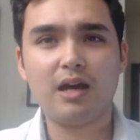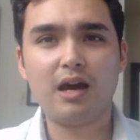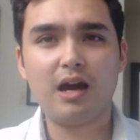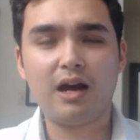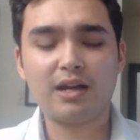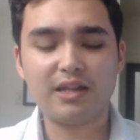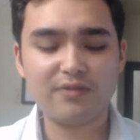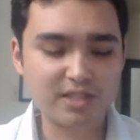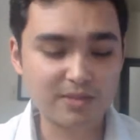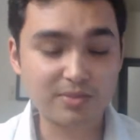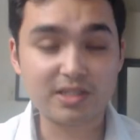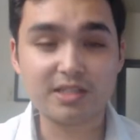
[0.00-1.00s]
I'll give you
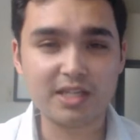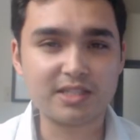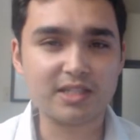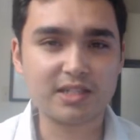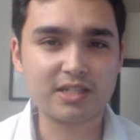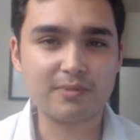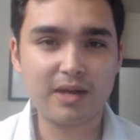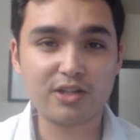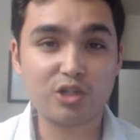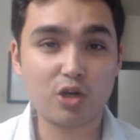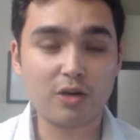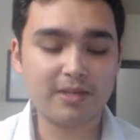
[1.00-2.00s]
some statistics
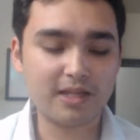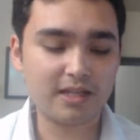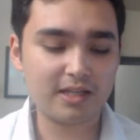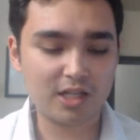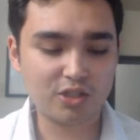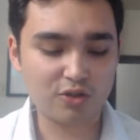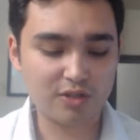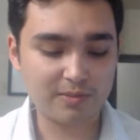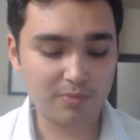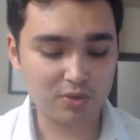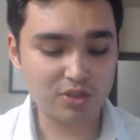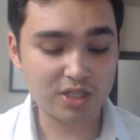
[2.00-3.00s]
about European countries
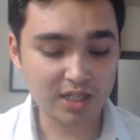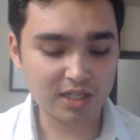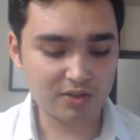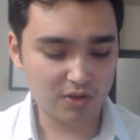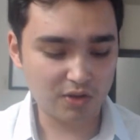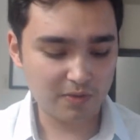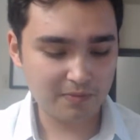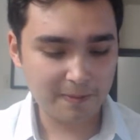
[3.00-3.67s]
in particular.